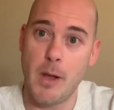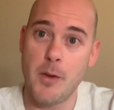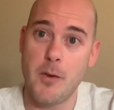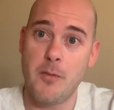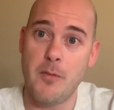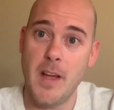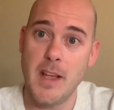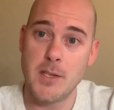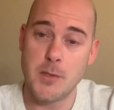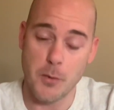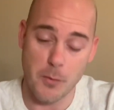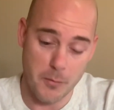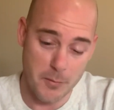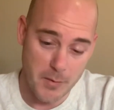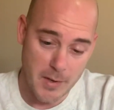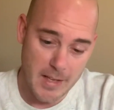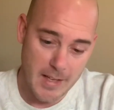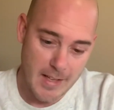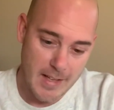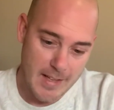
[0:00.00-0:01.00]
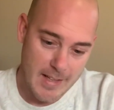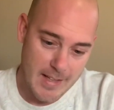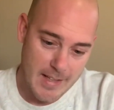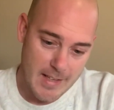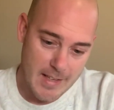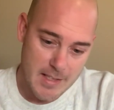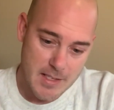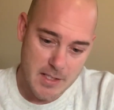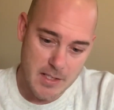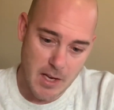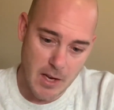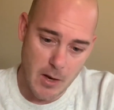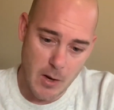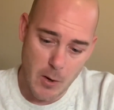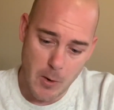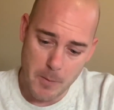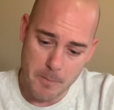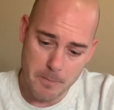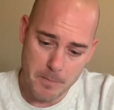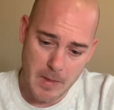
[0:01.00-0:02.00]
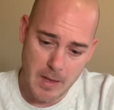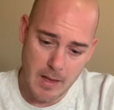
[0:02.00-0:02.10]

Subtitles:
your face off. So